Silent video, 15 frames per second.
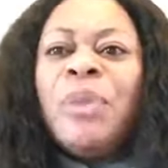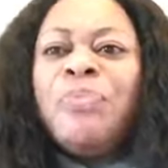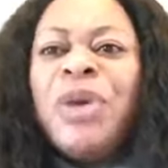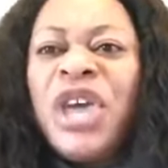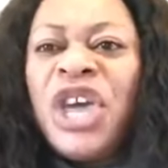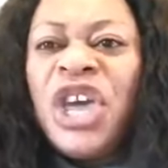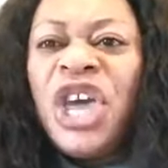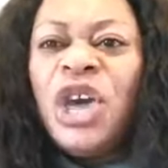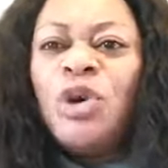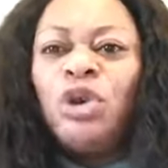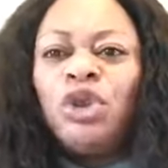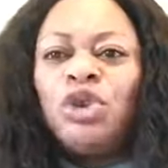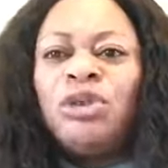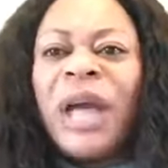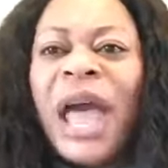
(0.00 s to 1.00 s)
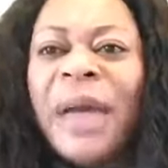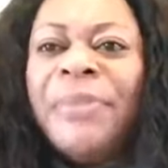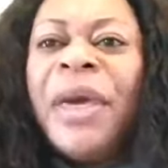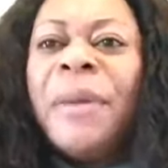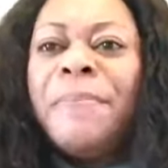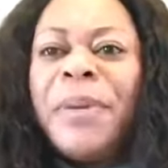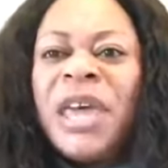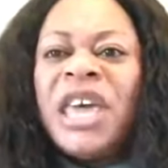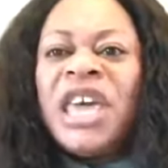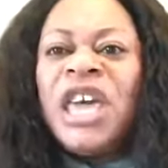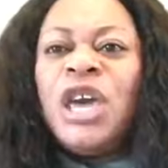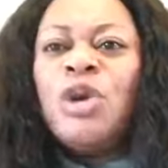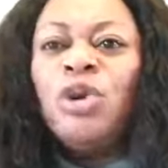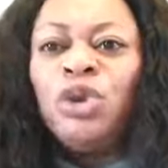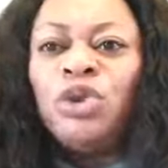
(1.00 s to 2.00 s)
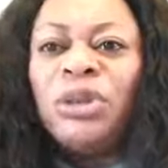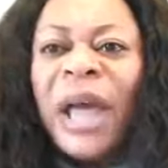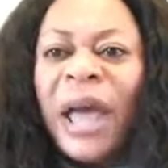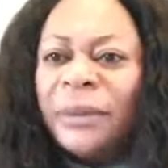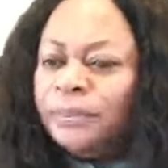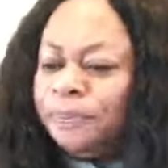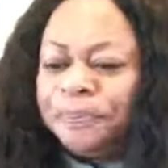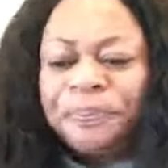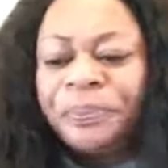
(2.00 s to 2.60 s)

be healed today, be healed today.